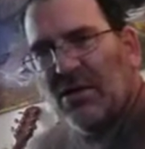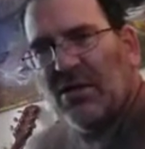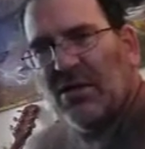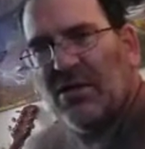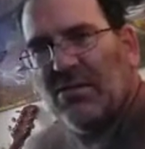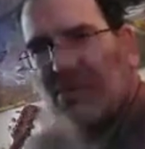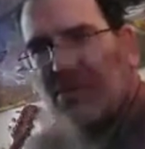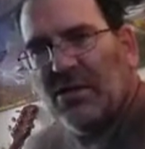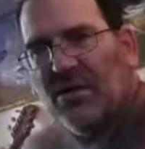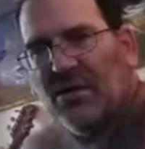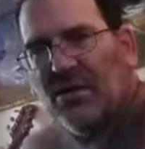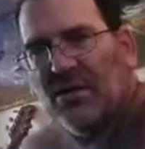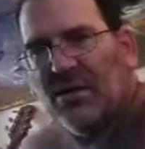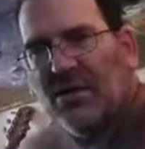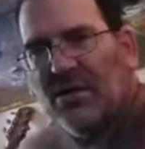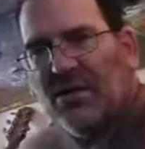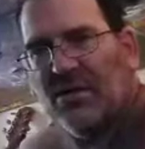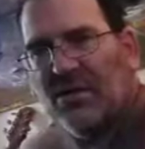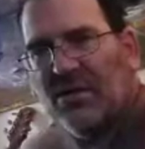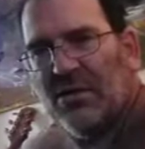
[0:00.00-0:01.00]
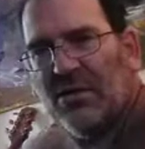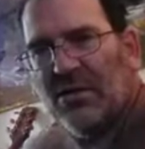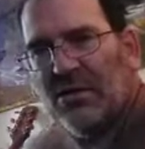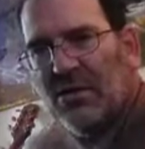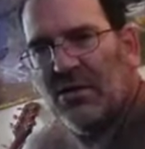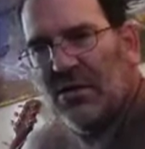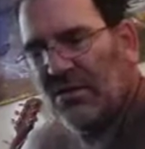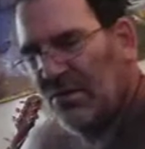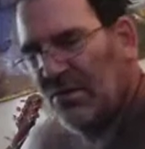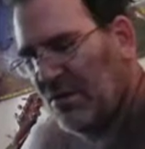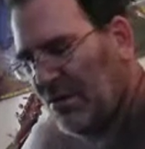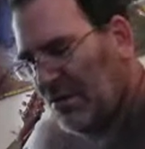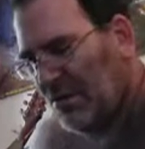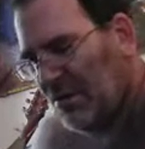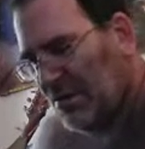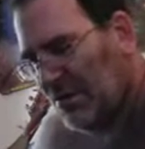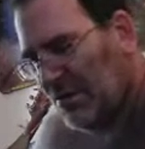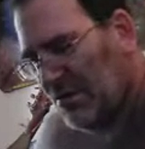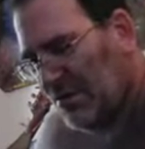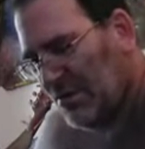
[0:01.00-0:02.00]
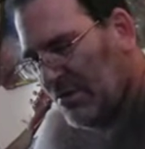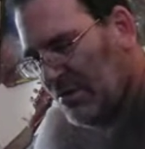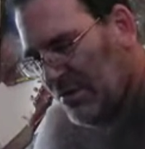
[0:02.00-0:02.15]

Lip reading: Come on. Come on.